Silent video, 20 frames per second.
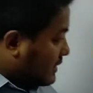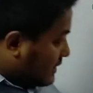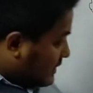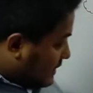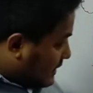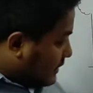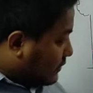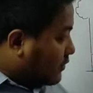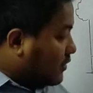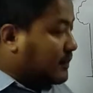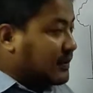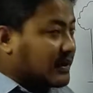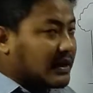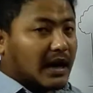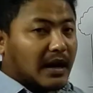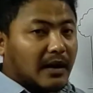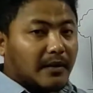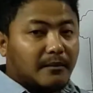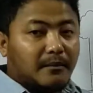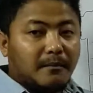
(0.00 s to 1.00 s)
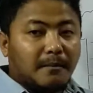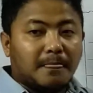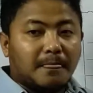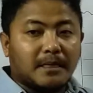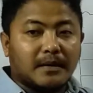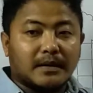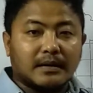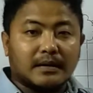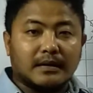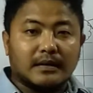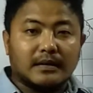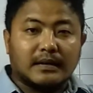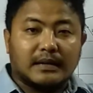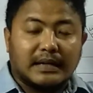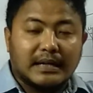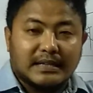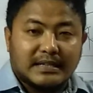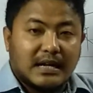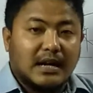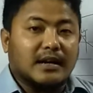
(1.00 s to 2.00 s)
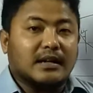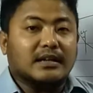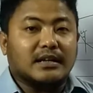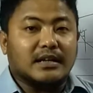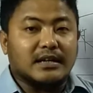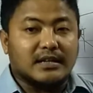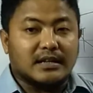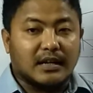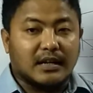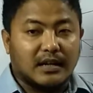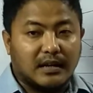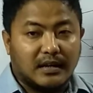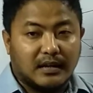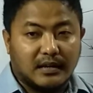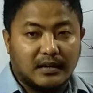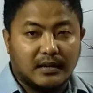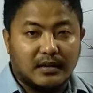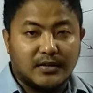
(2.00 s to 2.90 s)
it will become greater than critical angle.